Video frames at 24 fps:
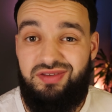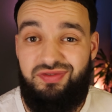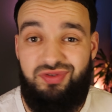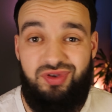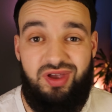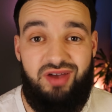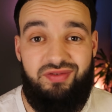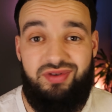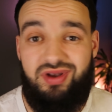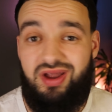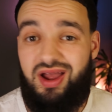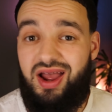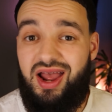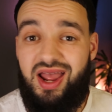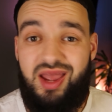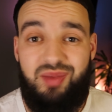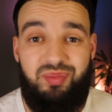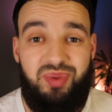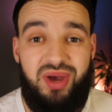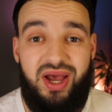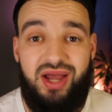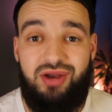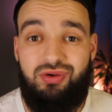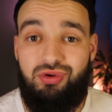If you have an
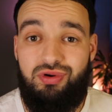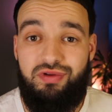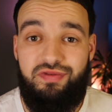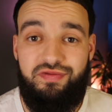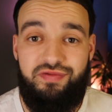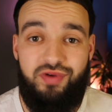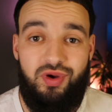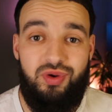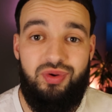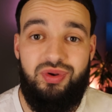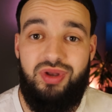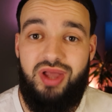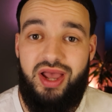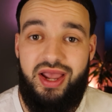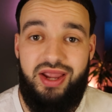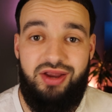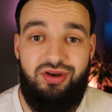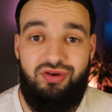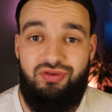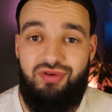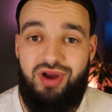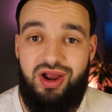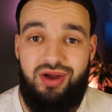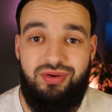iPad or a phone lying
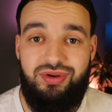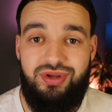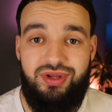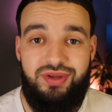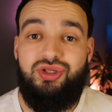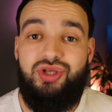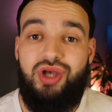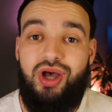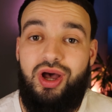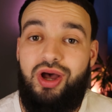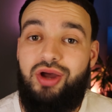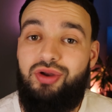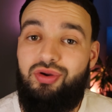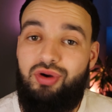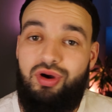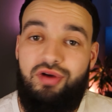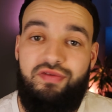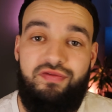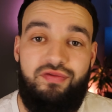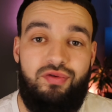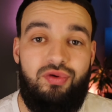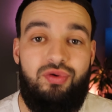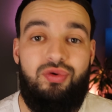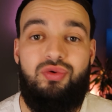around, turn
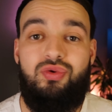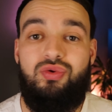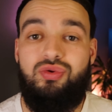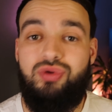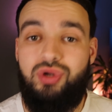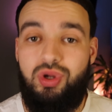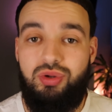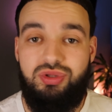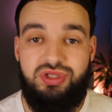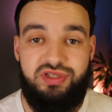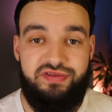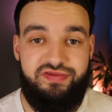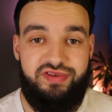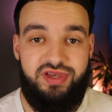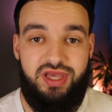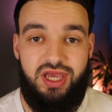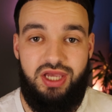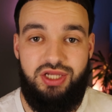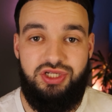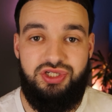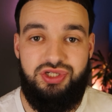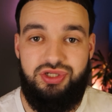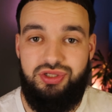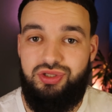off all
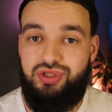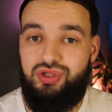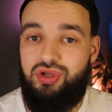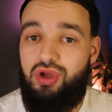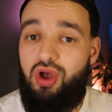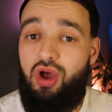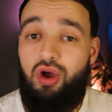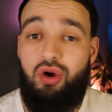notifications